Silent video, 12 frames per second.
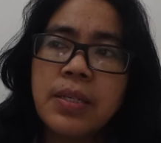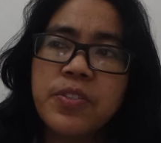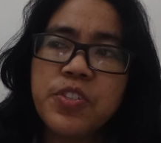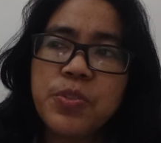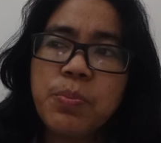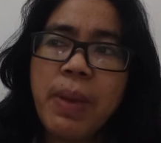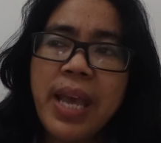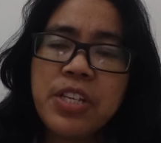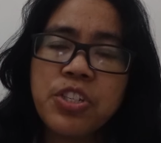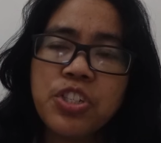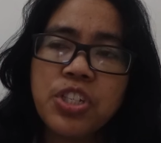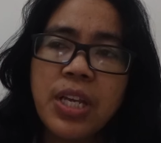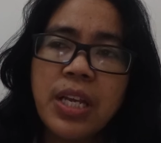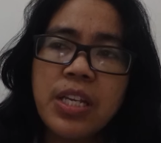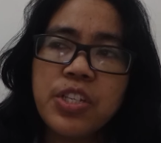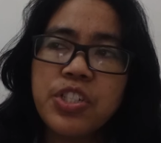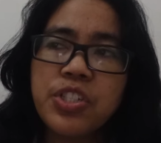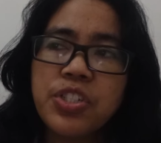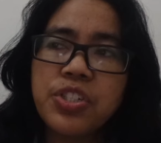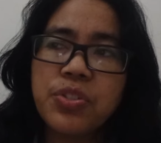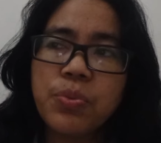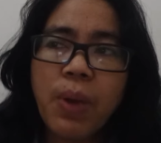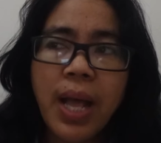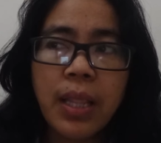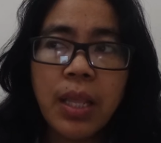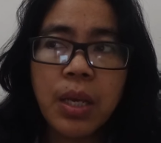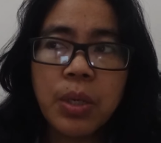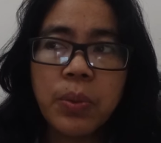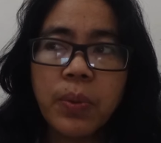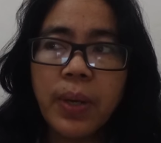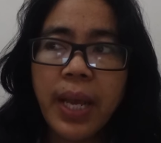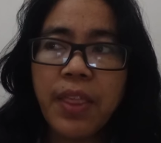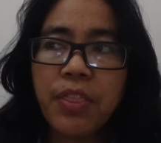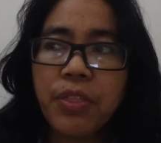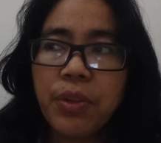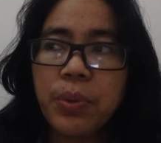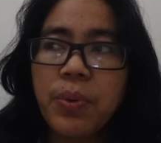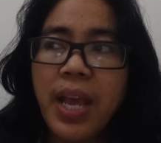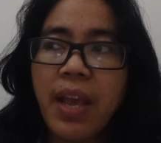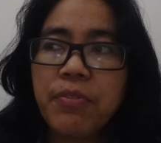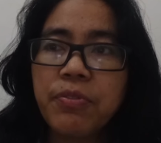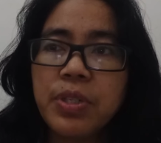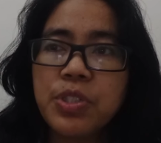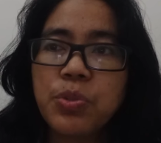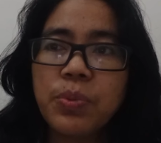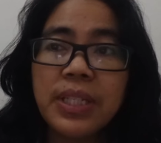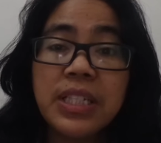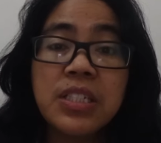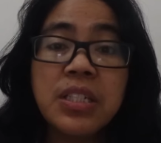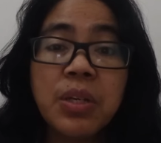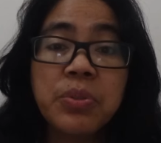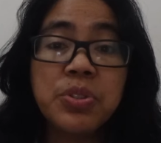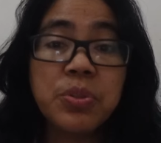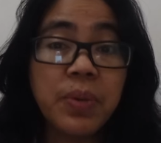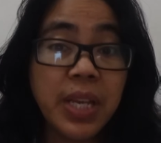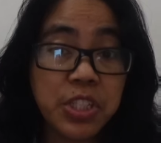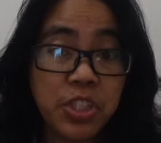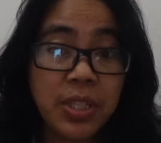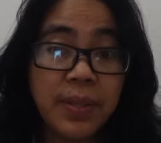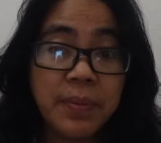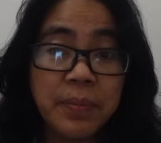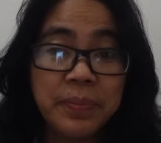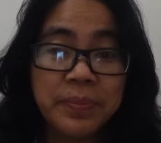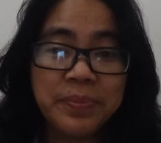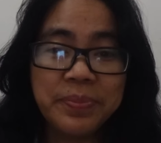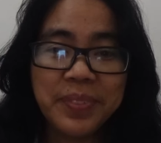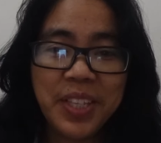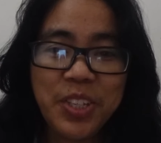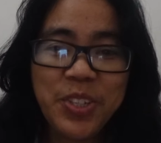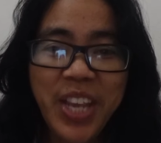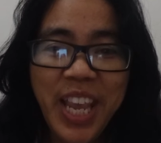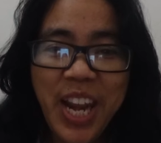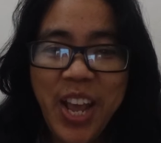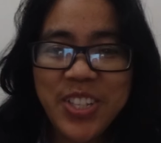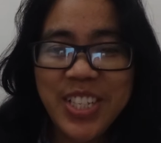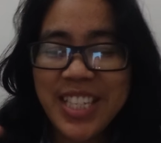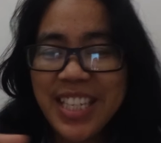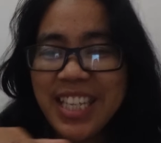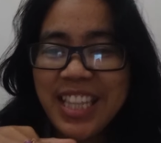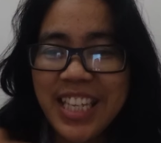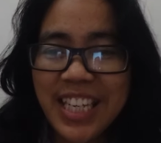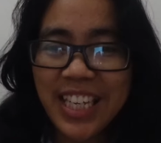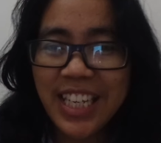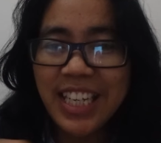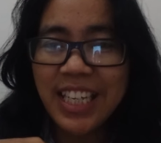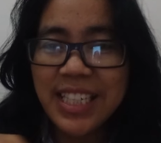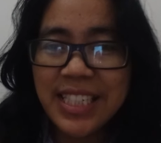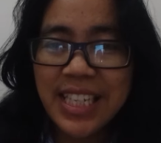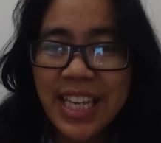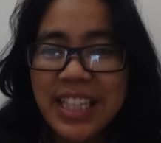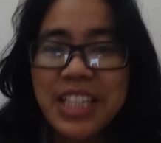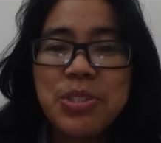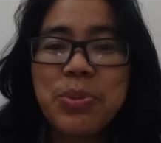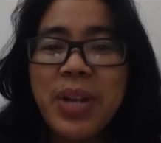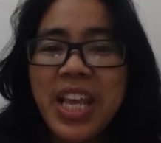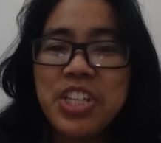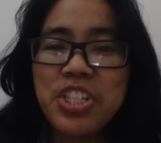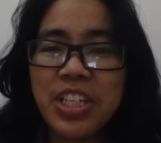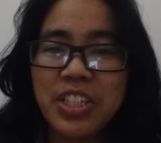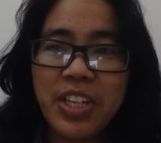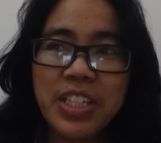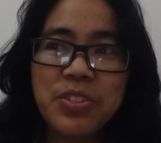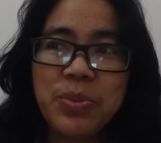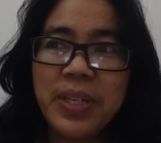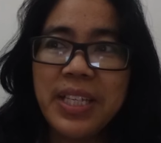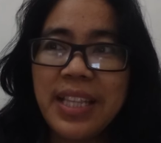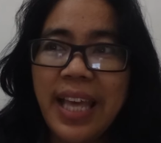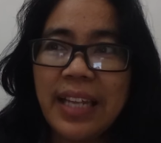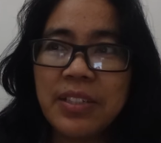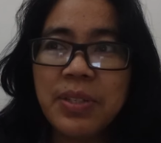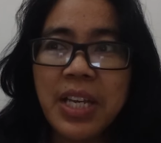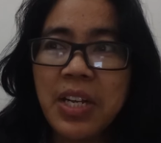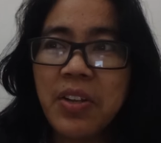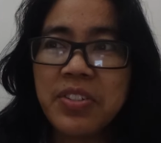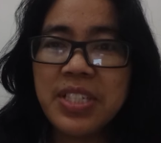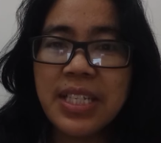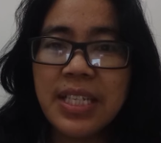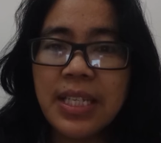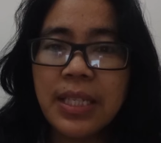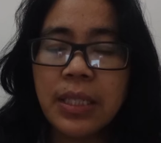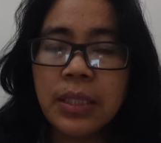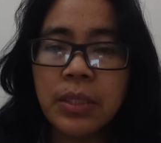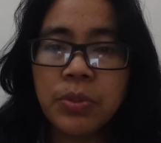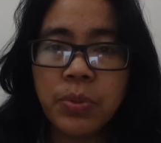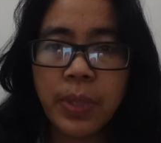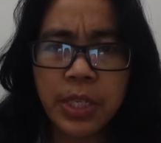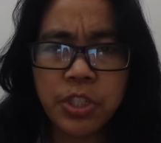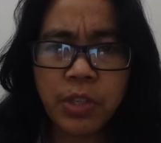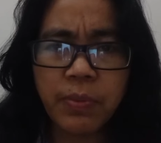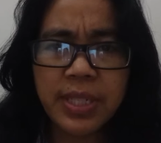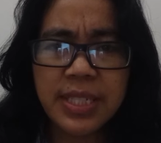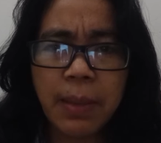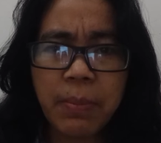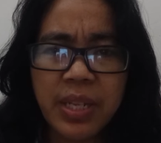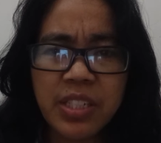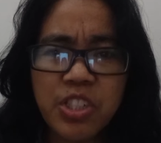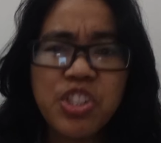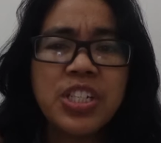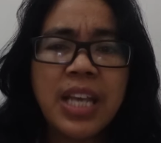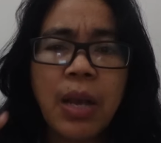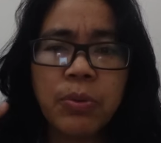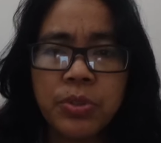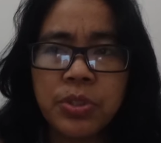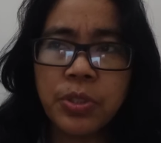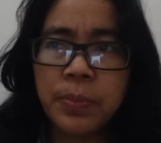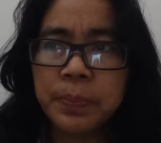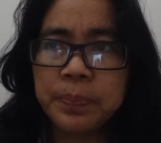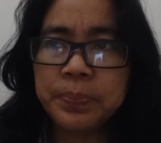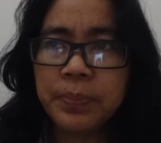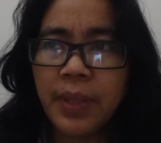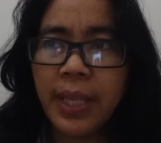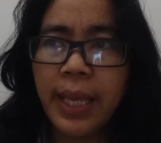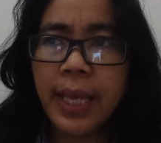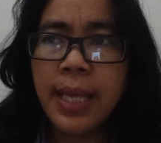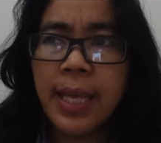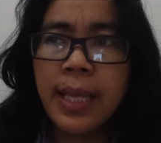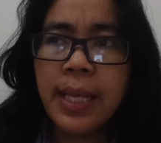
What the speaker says: smash, swallow, and throw have virtually no duration. You cannot see the duration in doing that. You cannot see the duration when someone shout. Okay,